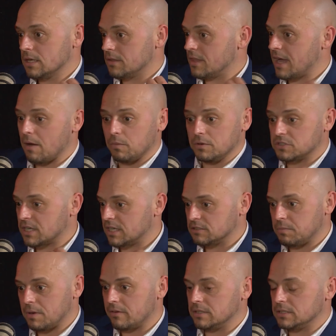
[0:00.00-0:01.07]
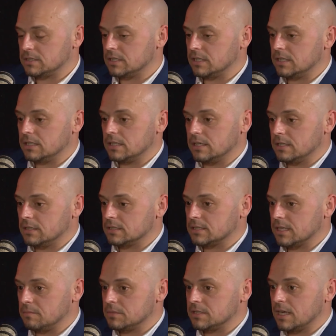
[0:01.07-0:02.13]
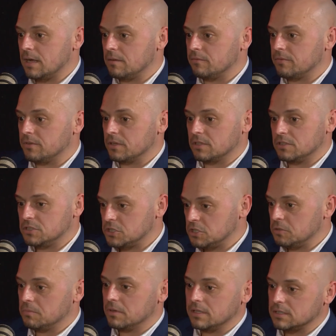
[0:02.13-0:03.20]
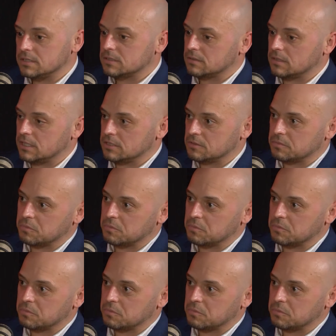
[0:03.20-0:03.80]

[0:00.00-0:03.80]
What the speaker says: that, with transparency at the same time for the consumer is